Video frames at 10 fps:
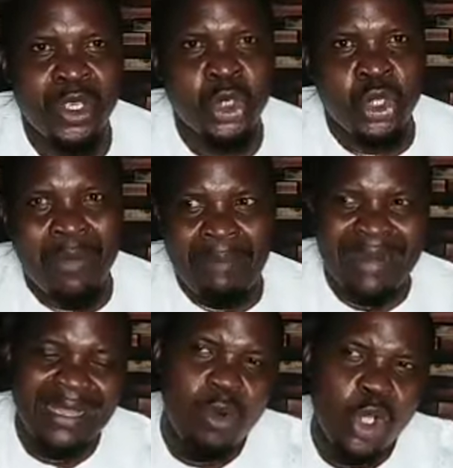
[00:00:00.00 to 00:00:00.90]
So my
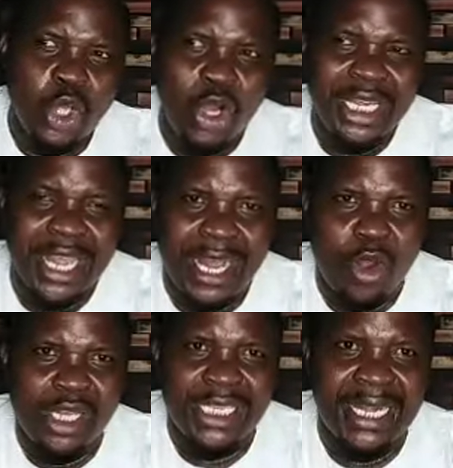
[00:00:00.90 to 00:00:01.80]
brother was holding a
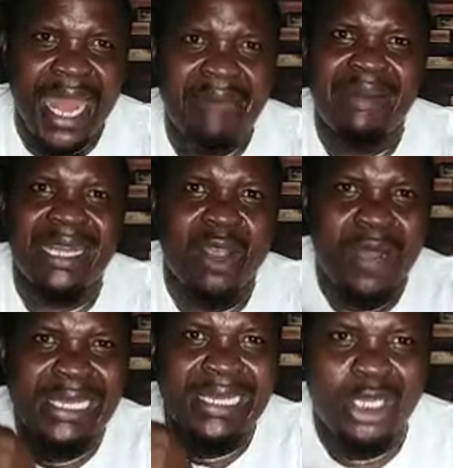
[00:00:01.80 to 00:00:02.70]
kerosene lamp and I
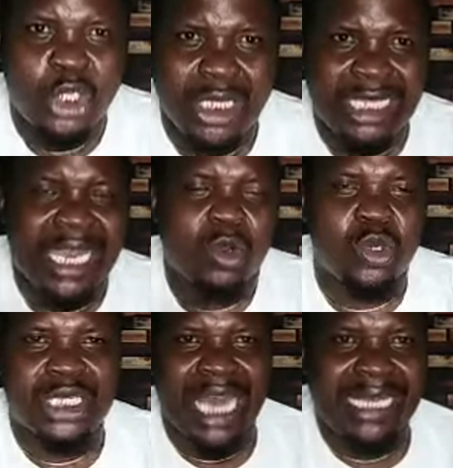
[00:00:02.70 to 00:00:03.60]
went in so that I
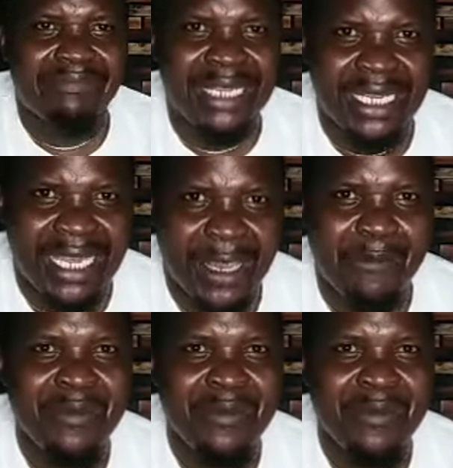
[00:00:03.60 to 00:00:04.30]
could start milking.